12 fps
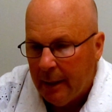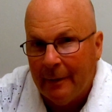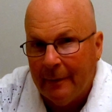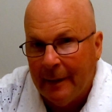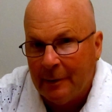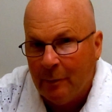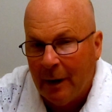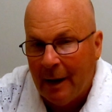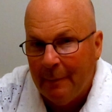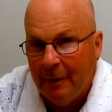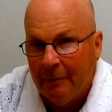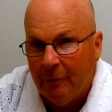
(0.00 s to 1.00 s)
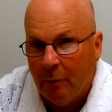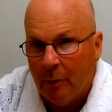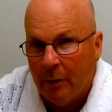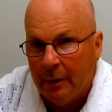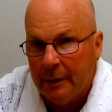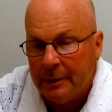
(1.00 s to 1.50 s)
That's what I'm here
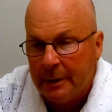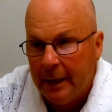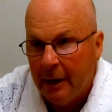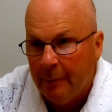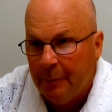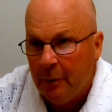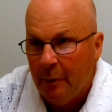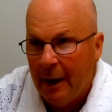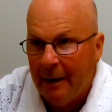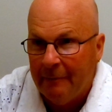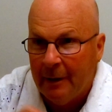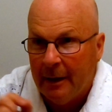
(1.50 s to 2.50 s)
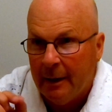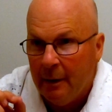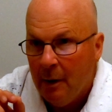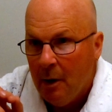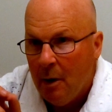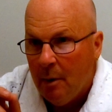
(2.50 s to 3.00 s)
for, is to help you have a
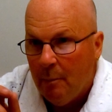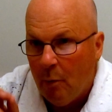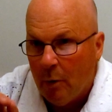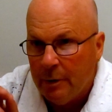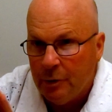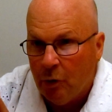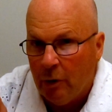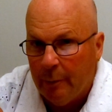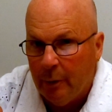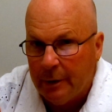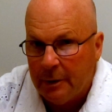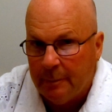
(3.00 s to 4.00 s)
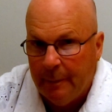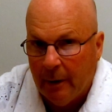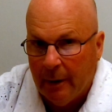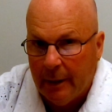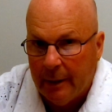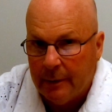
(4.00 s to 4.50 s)
more enjoyable
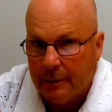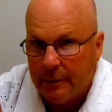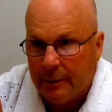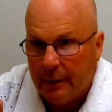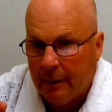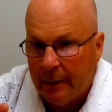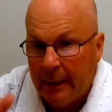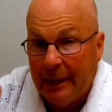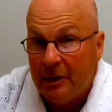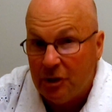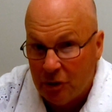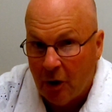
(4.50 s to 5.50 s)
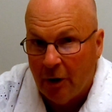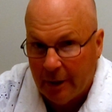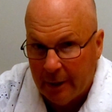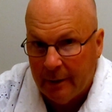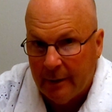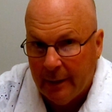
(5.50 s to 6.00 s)
experience getting
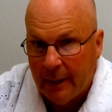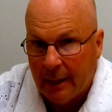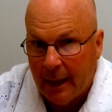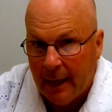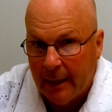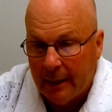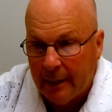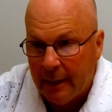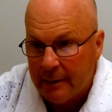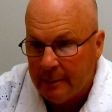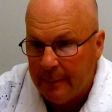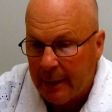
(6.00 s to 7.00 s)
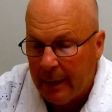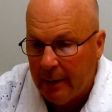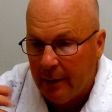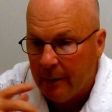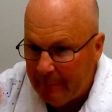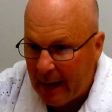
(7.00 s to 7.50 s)
started in kiting as a
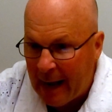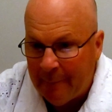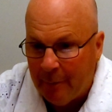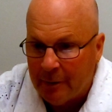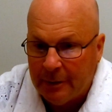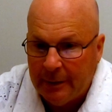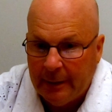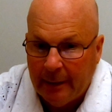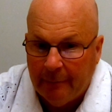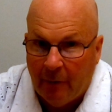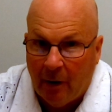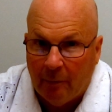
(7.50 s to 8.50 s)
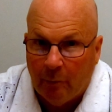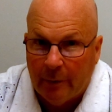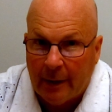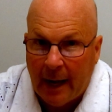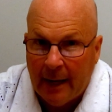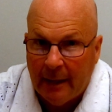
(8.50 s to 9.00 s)
beginner. I personally am involved
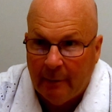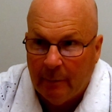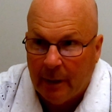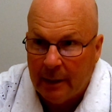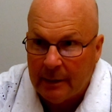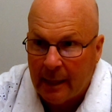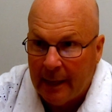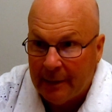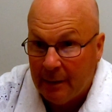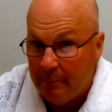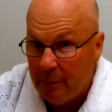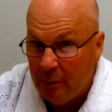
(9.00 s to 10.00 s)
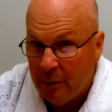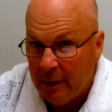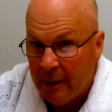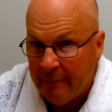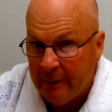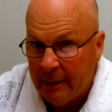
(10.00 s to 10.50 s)
with kiting because I like the
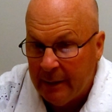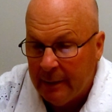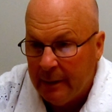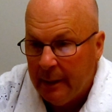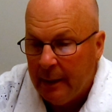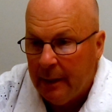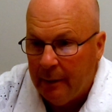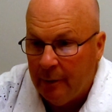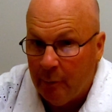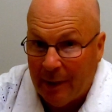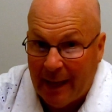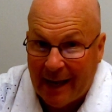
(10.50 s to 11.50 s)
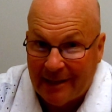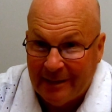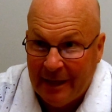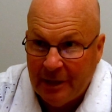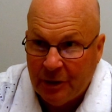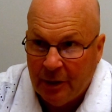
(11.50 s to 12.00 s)
beauty of it, the
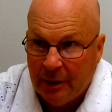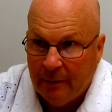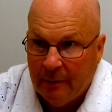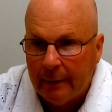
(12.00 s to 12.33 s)
relaxation.